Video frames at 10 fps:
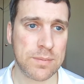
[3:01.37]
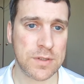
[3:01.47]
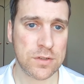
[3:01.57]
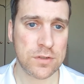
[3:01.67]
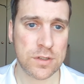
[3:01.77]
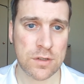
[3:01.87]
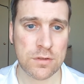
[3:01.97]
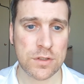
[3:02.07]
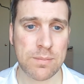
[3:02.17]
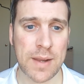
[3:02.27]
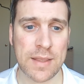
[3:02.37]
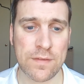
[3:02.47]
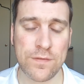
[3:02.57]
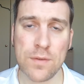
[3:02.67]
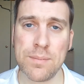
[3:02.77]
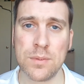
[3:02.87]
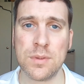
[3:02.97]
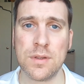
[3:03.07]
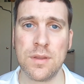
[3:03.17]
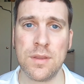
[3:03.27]
you're playing the
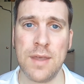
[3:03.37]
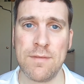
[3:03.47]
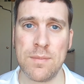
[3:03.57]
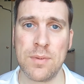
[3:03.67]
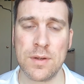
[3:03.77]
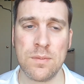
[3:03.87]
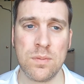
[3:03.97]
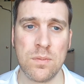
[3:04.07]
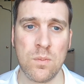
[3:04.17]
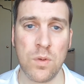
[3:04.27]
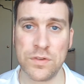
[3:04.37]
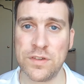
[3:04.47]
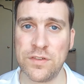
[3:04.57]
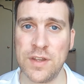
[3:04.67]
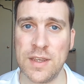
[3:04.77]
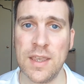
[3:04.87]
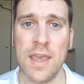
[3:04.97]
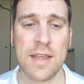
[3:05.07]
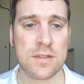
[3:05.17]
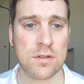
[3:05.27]
football that everybody wants to see,
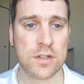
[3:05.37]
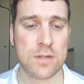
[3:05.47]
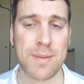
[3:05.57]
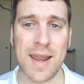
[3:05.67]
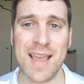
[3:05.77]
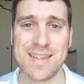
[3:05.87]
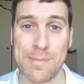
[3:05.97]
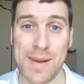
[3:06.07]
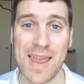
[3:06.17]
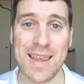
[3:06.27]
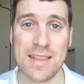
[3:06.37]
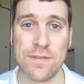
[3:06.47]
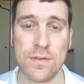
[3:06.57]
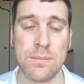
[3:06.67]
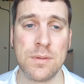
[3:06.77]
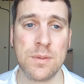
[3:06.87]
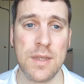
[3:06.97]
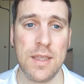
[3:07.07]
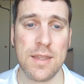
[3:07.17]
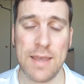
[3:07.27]
as long as those players are playing the football
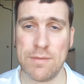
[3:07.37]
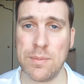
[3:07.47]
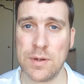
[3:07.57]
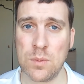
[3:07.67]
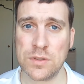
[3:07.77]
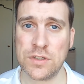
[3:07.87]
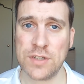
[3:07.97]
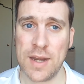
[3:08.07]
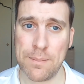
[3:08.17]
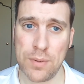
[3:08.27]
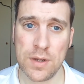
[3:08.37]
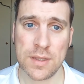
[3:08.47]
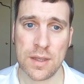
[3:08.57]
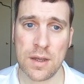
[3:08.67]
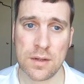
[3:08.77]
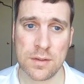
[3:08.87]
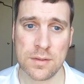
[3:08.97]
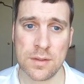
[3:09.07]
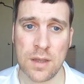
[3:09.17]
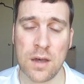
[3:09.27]
that everybody wants to see and are putting the
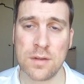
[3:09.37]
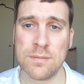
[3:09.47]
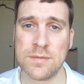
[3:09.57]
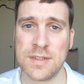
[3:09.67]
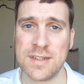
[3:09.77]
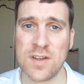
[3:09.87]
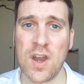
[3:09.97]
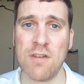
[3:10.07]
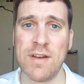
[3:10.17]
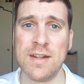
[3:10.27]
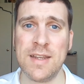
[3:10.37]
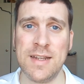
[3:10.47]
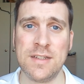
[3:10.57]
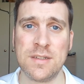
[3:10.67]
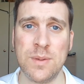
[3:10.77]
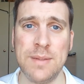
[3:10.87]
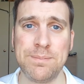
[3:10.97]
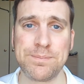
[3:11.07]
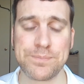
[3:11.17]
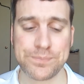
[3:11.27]
heart and desire into it,